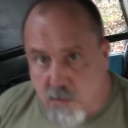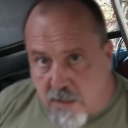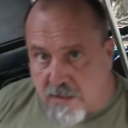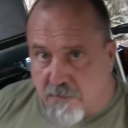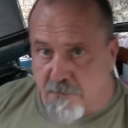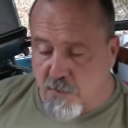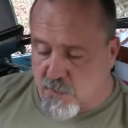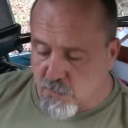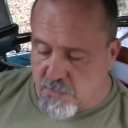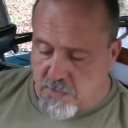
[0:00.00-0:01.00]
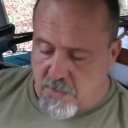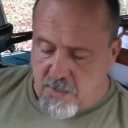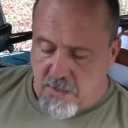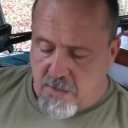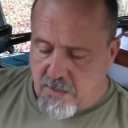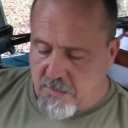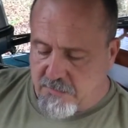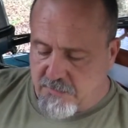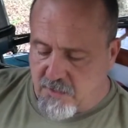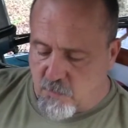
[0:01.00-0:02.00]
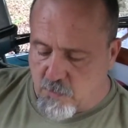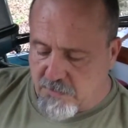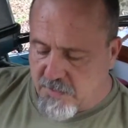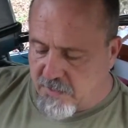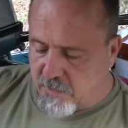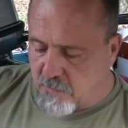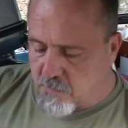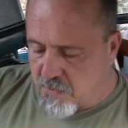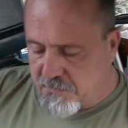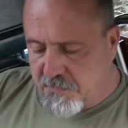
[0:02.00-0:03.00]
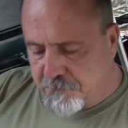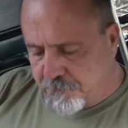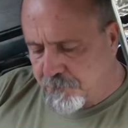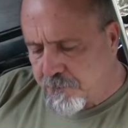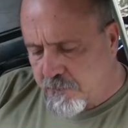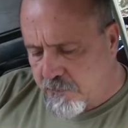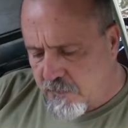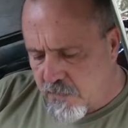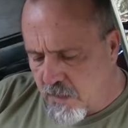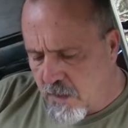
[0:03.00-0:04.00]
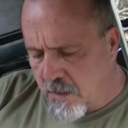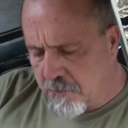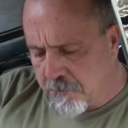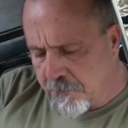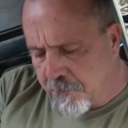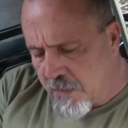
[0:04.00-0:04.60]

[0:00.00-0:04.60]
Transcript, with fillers: one, like the first one, has the uh, rectangular muffs. Um,